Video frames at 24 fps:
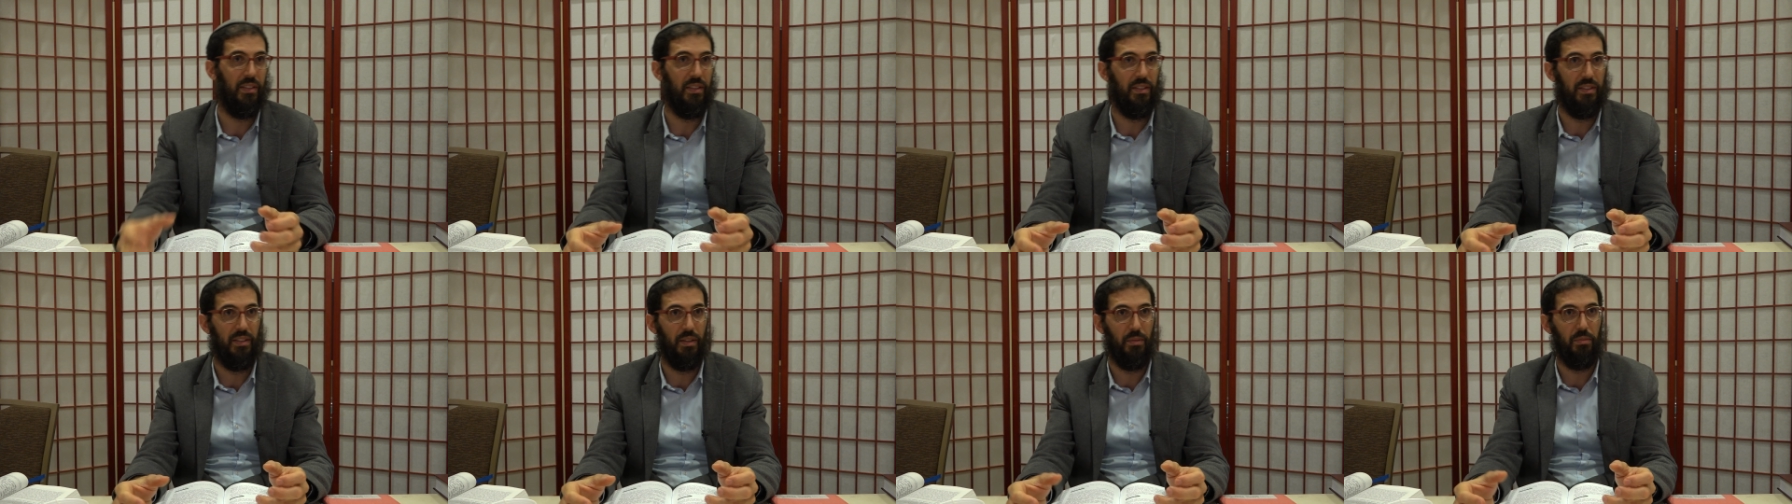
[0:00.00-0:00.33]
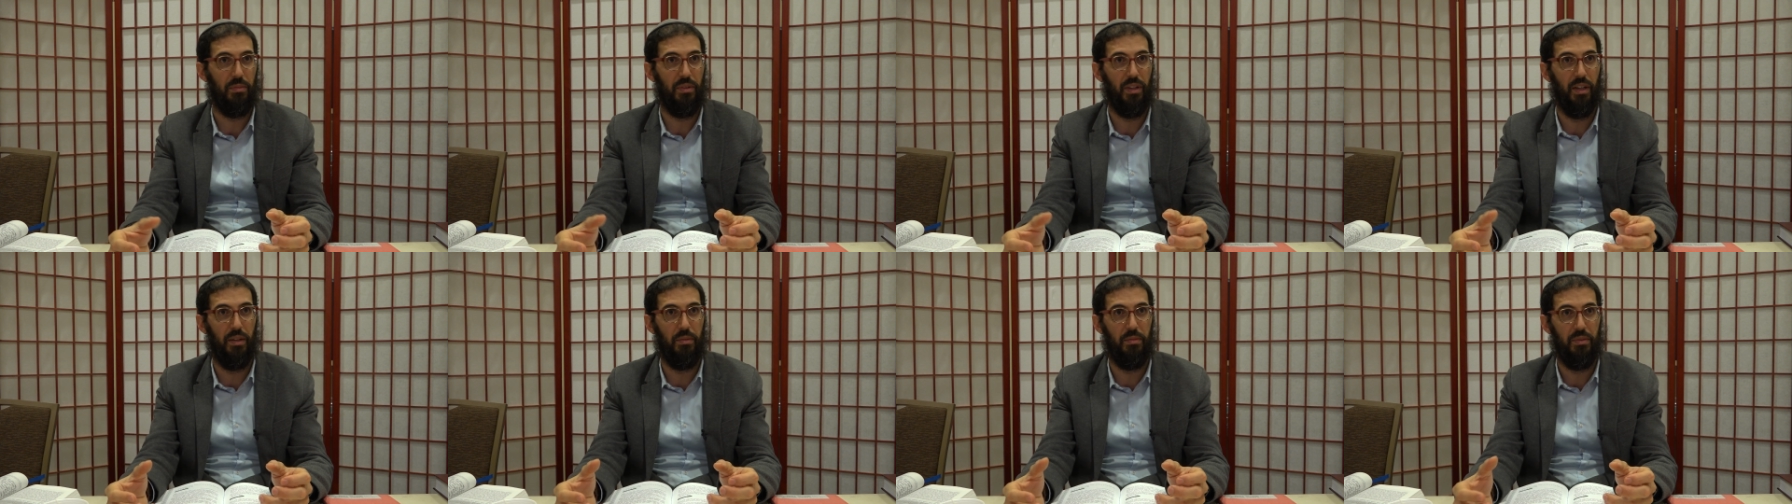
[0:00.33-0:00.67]

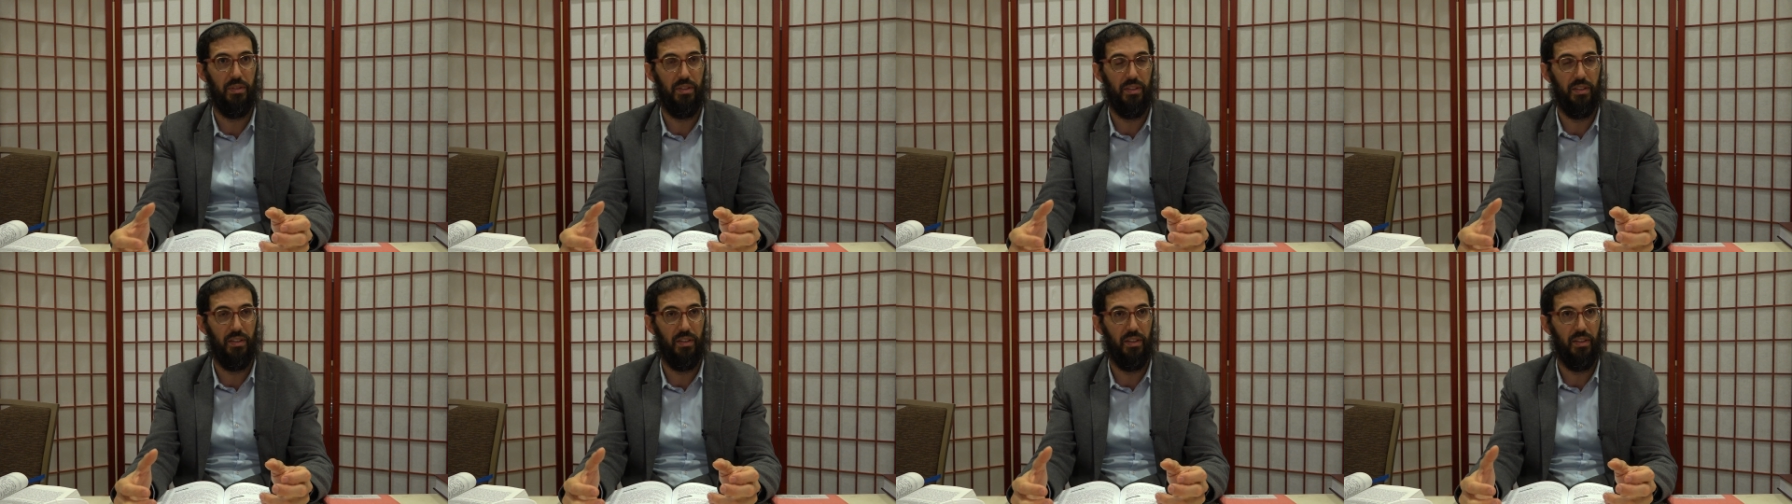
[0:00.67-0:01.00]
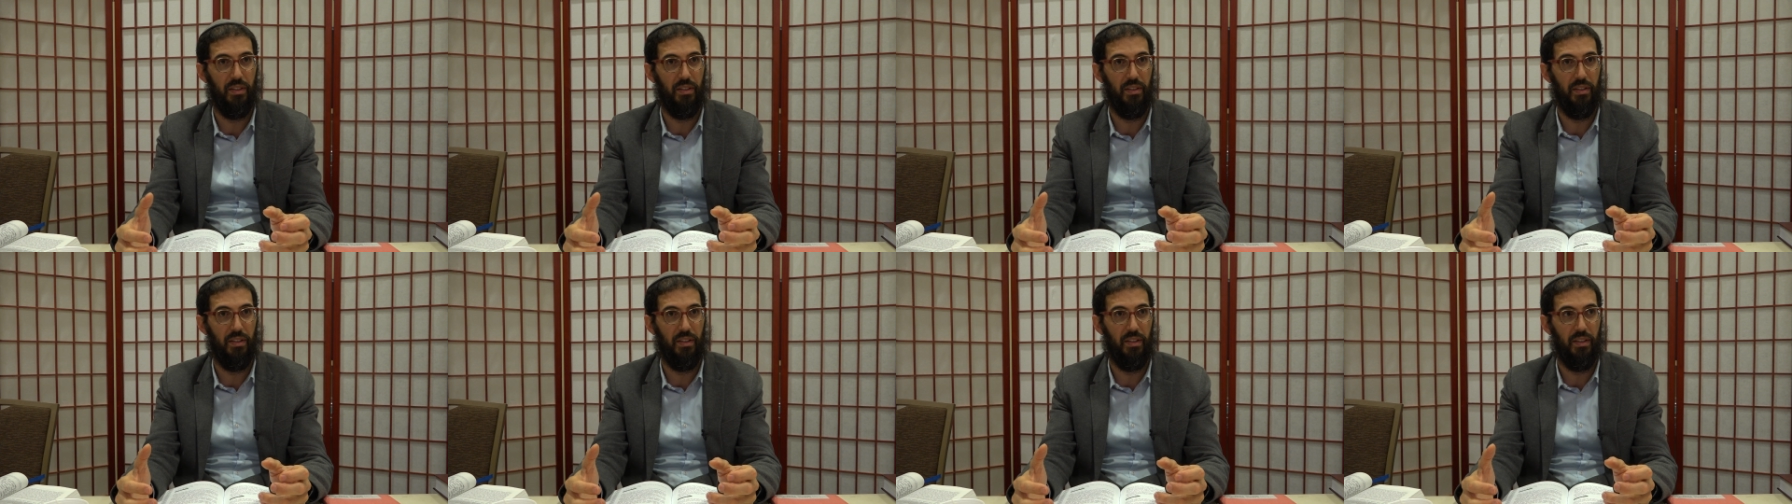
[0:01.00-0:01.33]
sometimes
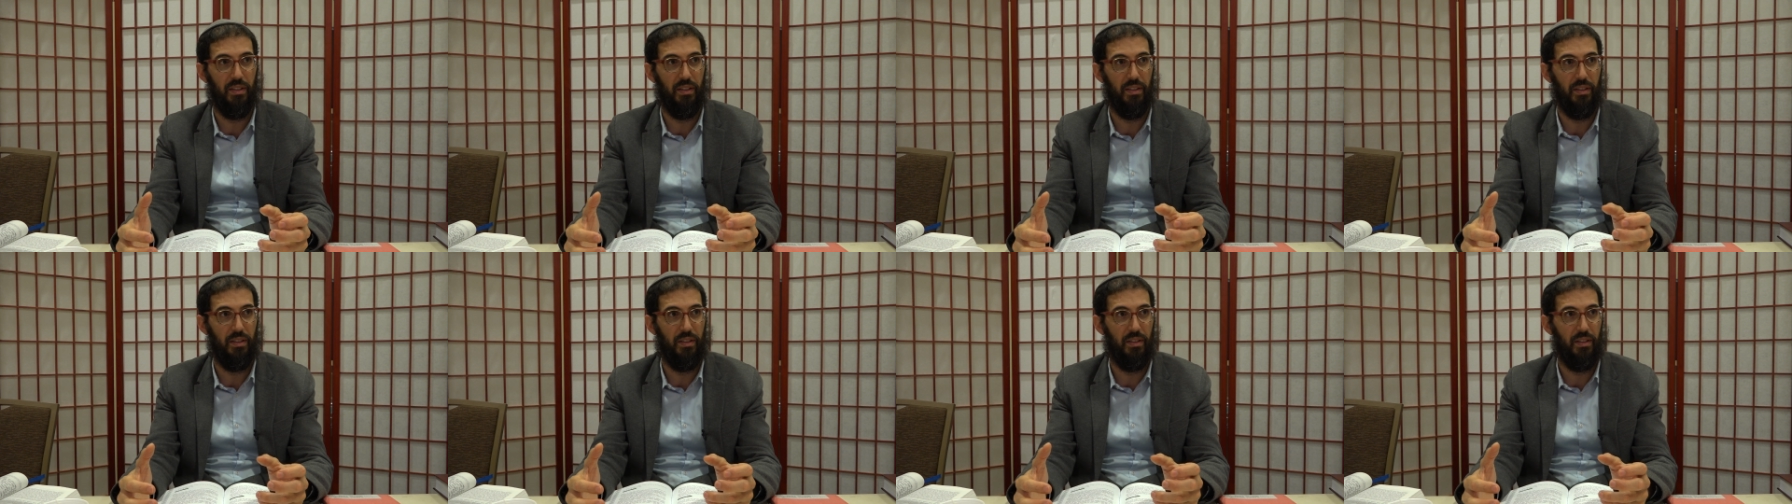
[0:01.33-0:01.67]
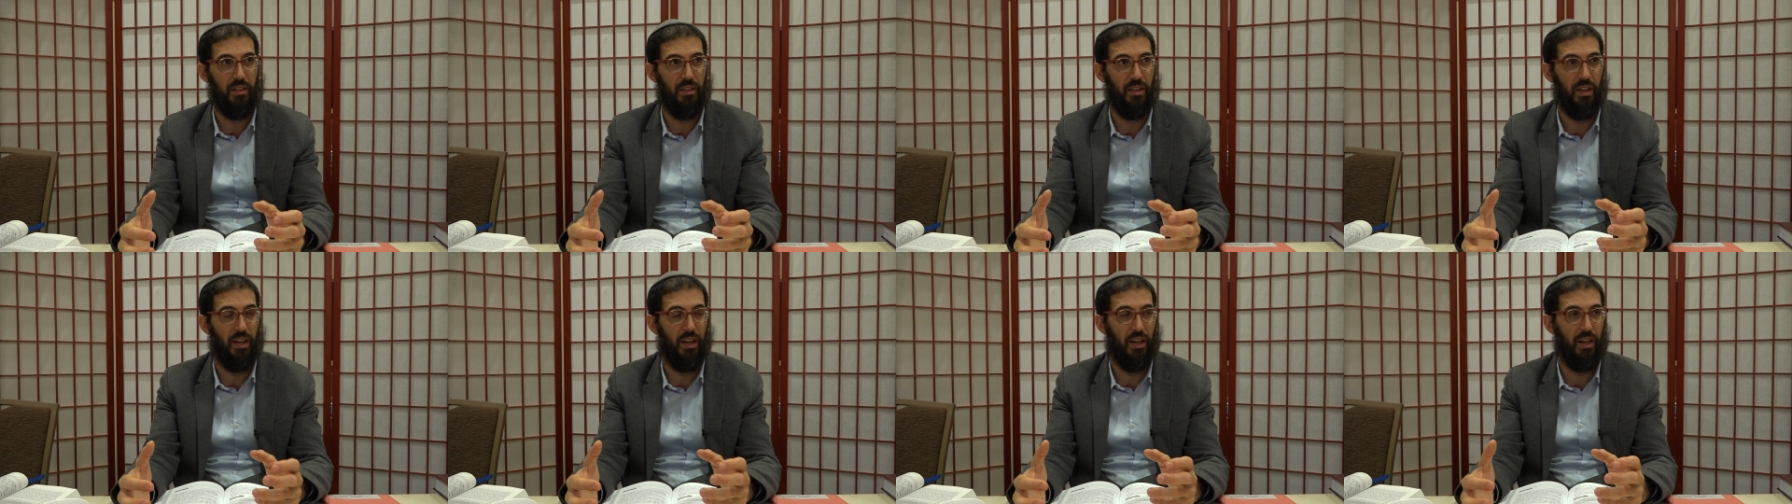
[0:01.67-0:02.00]
uh, the
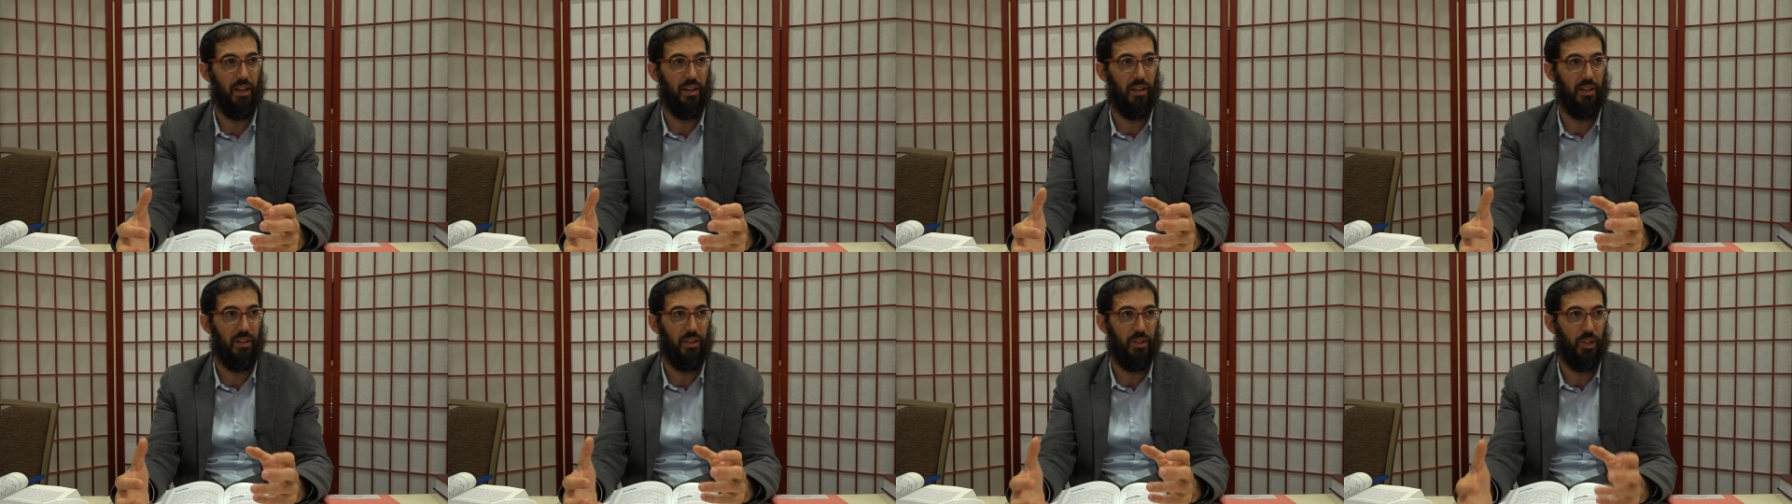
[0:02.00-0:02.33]
uh,